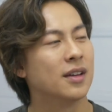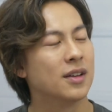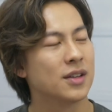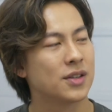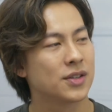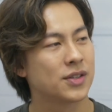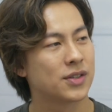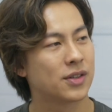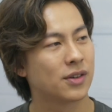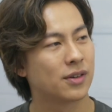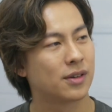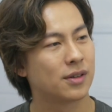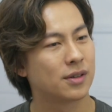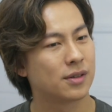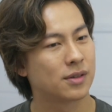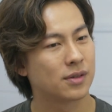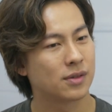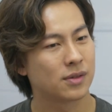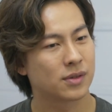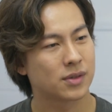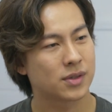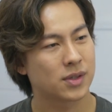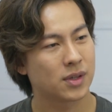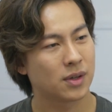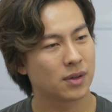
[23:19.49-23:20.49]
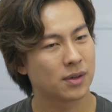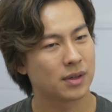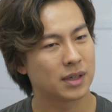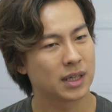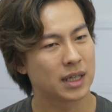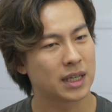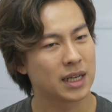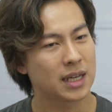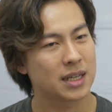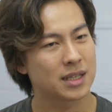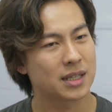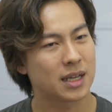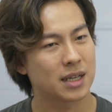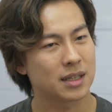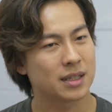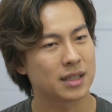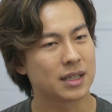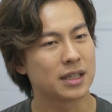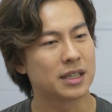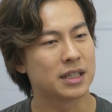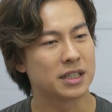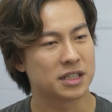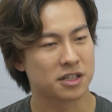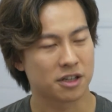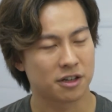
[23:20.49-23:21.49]
Okay. So in that sense, it
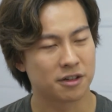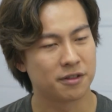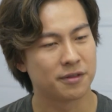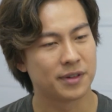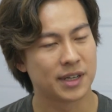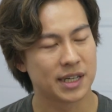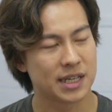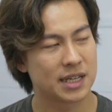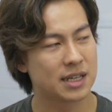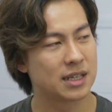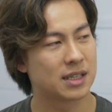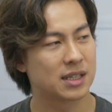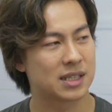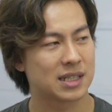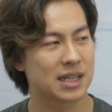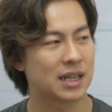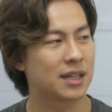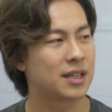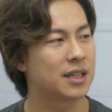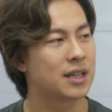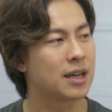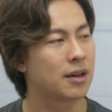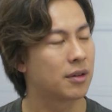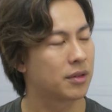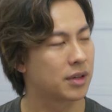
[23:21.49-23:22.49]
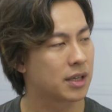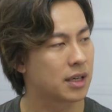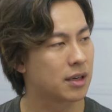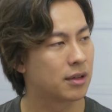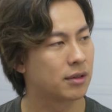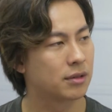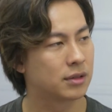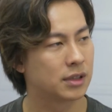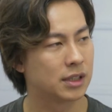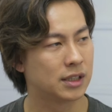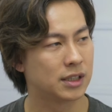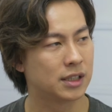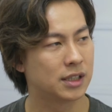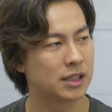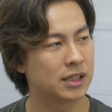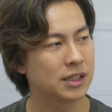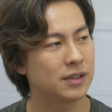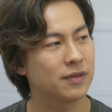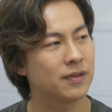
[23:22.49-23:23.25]
is already a slightly healthier alternative